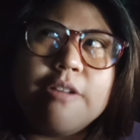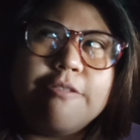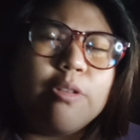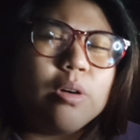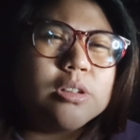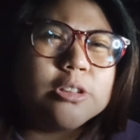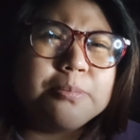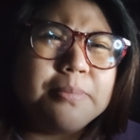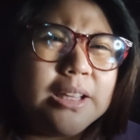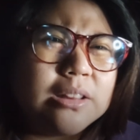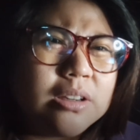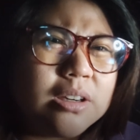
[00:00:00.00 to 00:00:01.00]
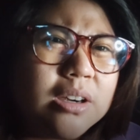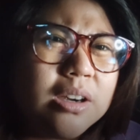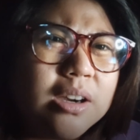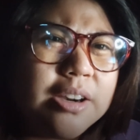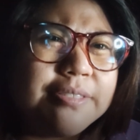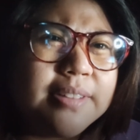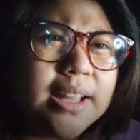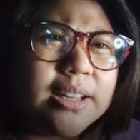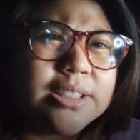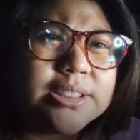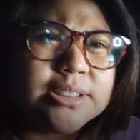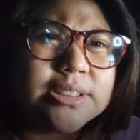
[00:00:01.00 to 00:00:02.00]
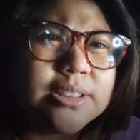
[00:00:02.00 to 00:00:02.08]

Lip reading: voltmeter, if that is